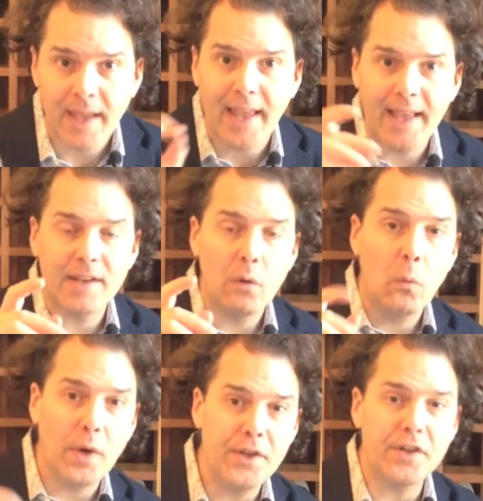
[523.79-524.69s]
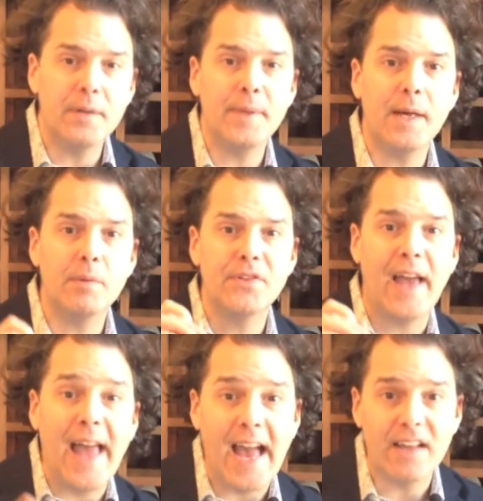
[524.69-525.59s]
And what you're going to be able
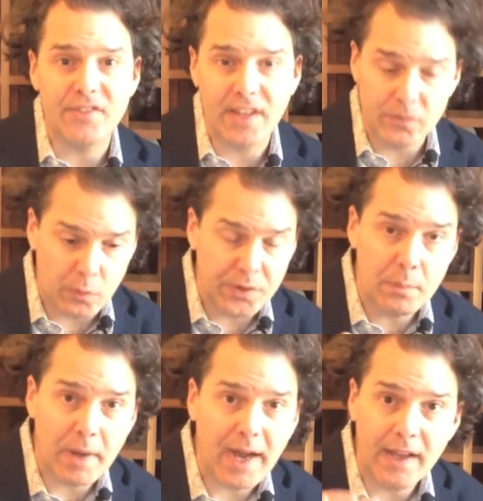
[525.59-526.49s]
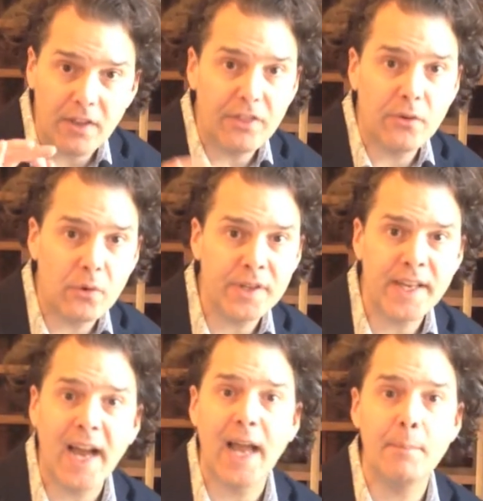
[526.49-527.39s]
to access when you buy Authority
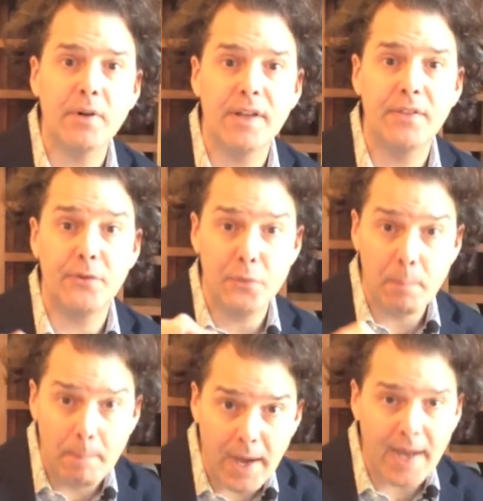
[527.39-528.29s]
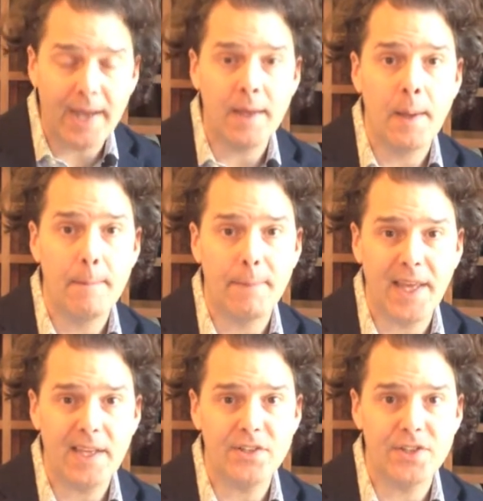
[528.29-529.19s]
Hybrid through my
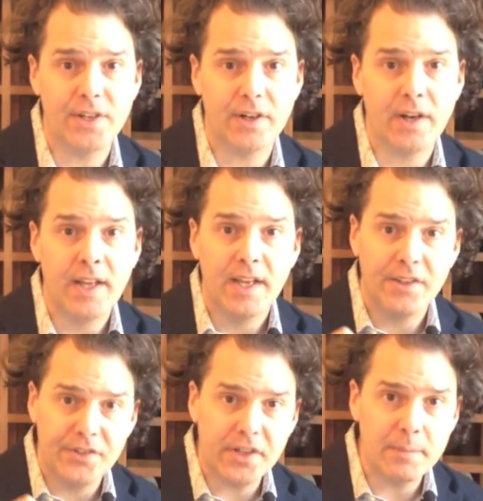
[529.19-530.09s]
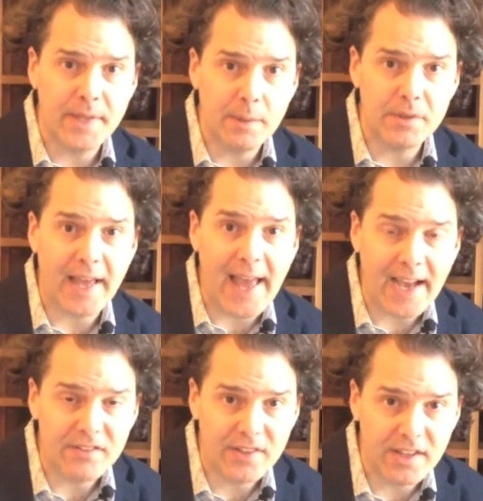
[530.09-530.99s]
page here is you're going to be able to
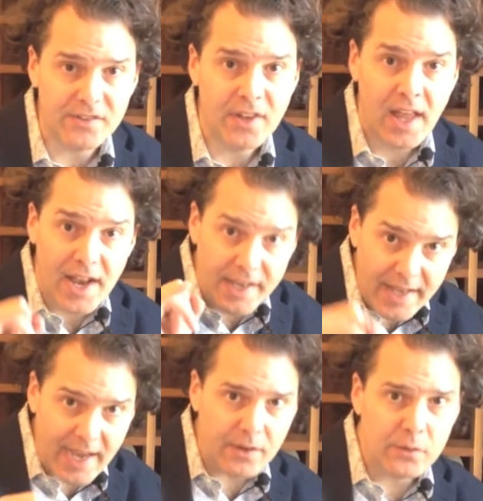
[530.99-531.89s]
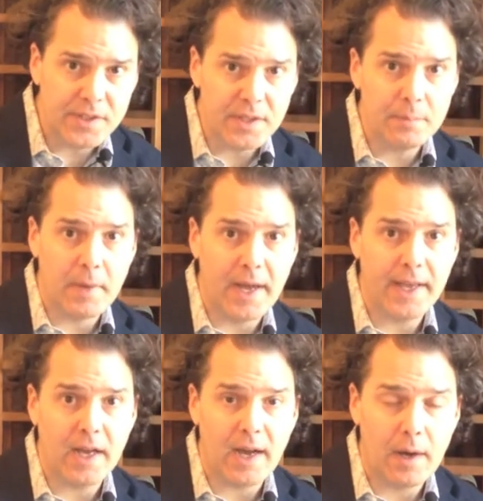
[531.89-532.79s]
access not only my
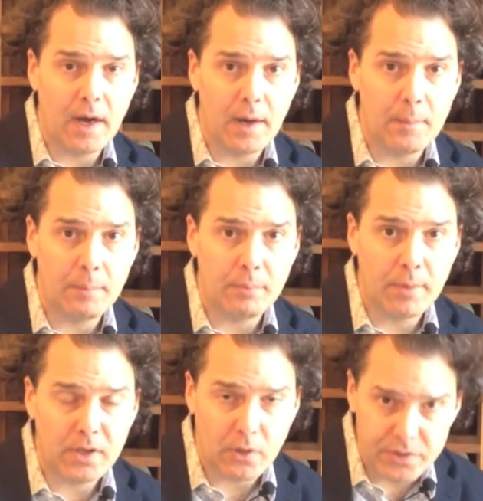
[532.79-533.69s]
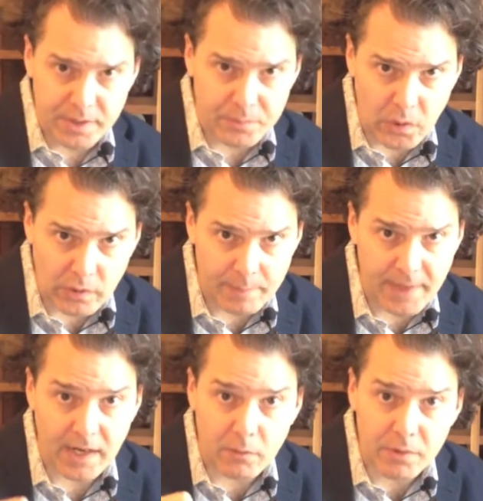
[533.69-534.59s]
uh, coaching program
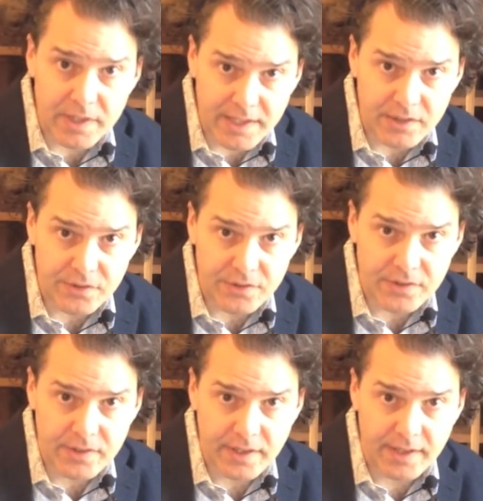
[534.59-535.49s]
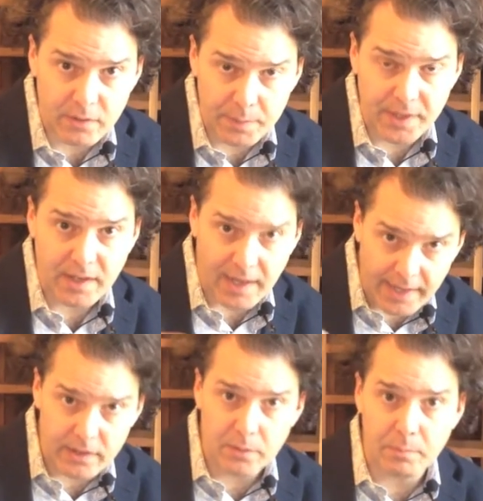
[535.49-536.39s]
that I'll release It'll be a
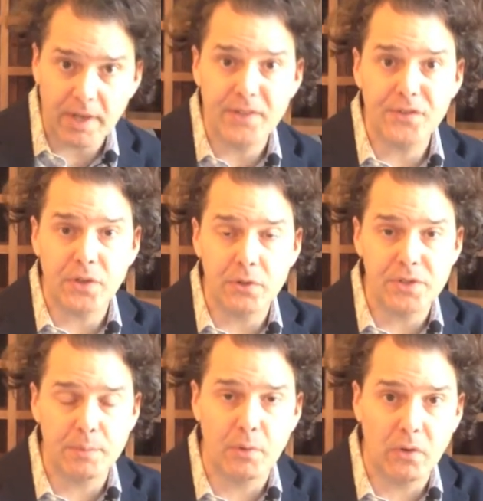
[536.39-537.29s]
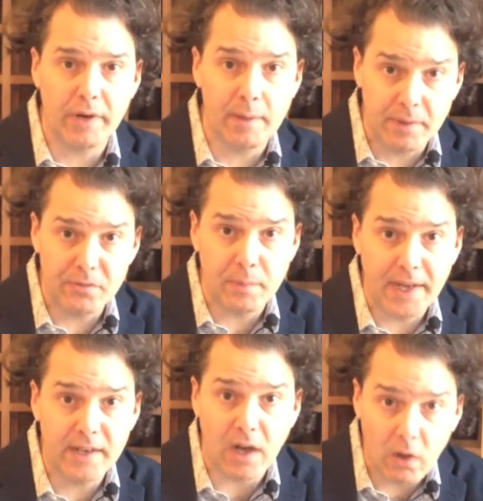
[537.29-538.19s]
higher priced coaching program, as
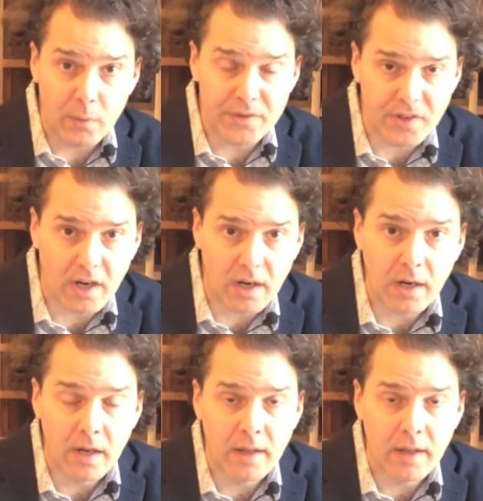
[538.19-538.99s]
mine always are.